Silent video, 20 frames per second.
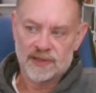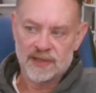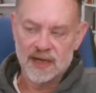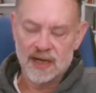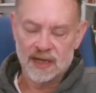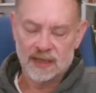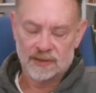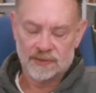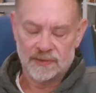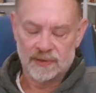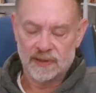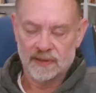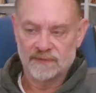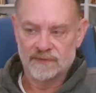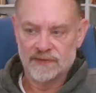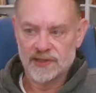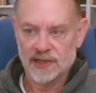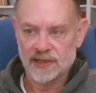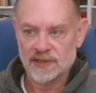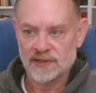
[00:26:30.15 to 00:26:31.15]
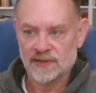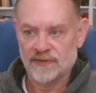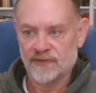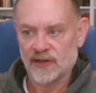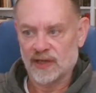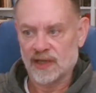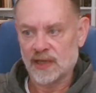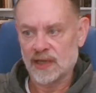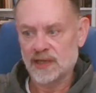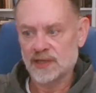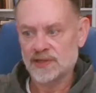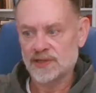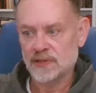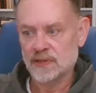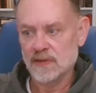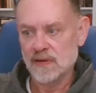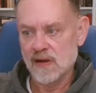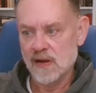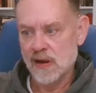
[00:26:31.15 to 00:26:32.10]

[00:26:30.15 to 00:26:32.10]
doctrine of justification.